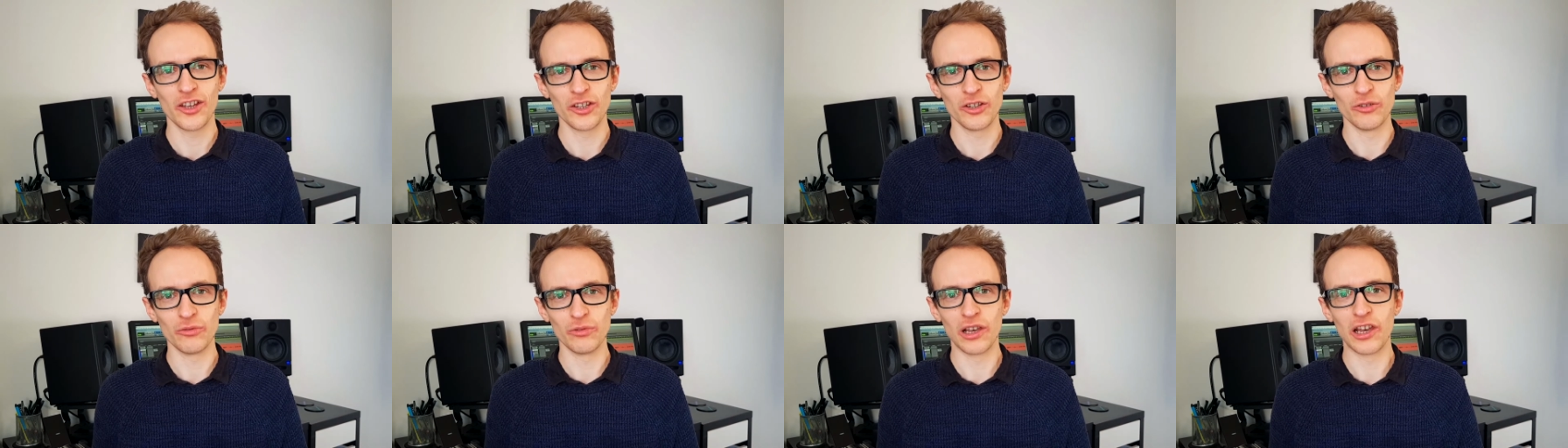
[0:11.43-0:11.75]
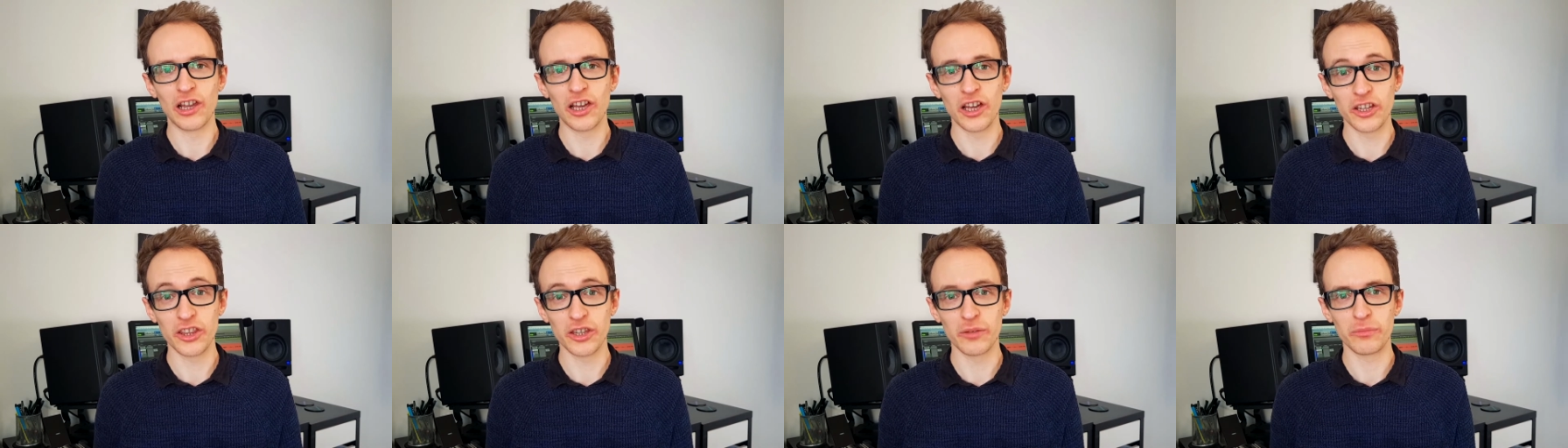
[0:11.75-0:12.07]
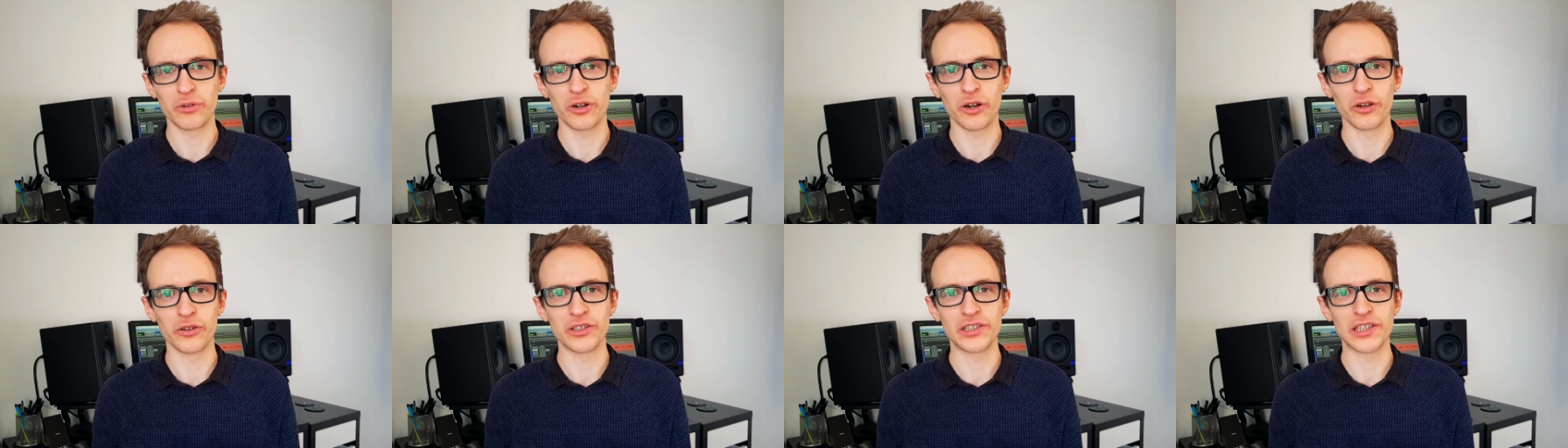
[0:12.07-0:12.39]
You'll learn the
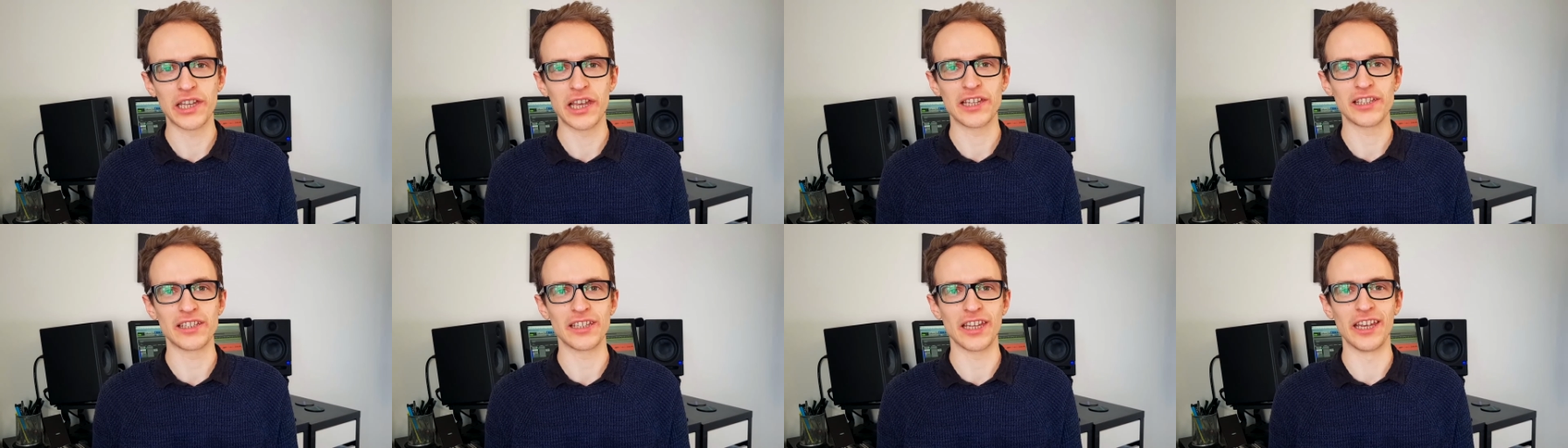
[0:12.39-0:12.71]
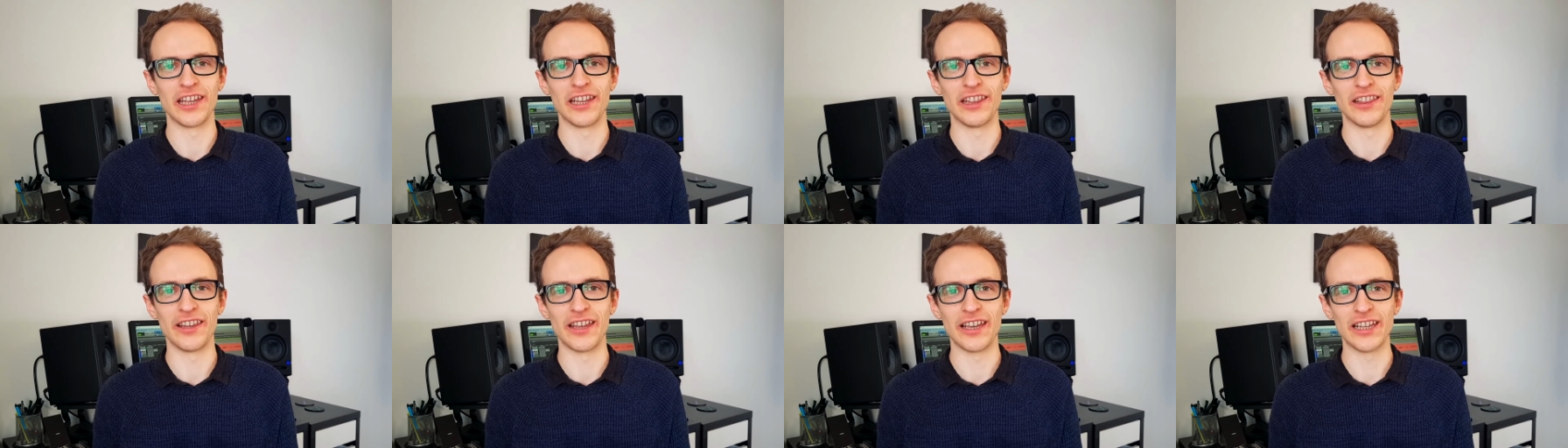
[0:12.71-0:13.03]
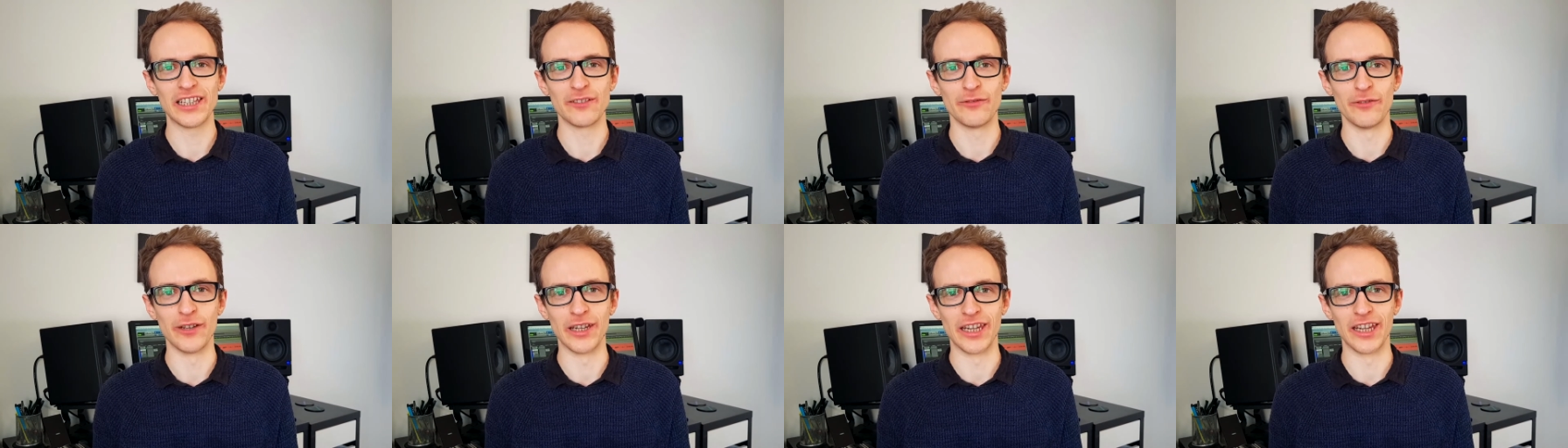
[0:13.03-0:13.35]
process in
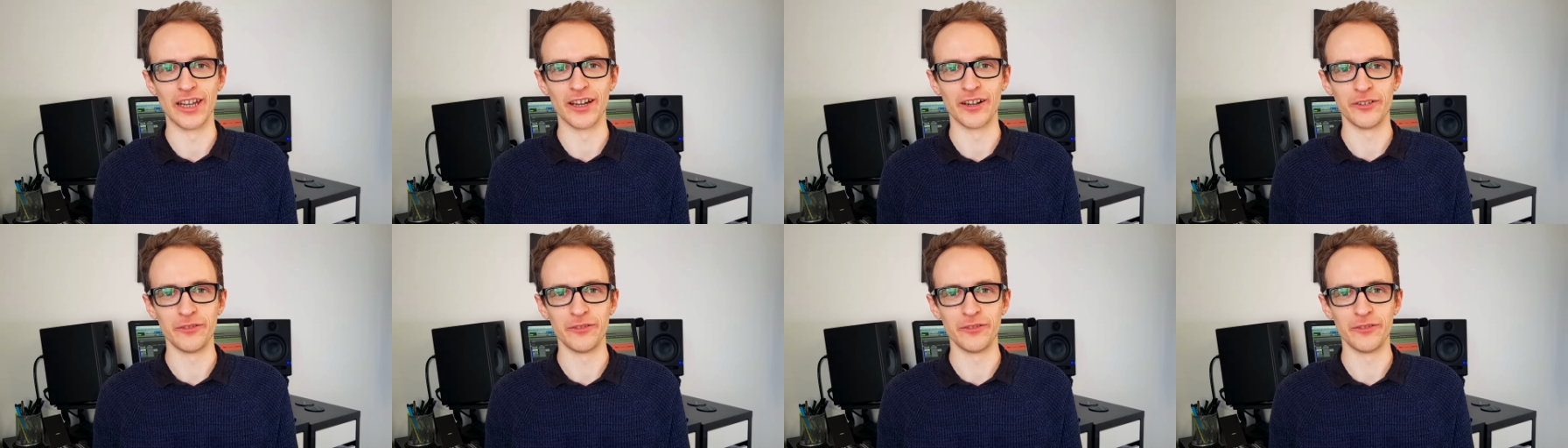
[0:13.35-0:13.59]
this video.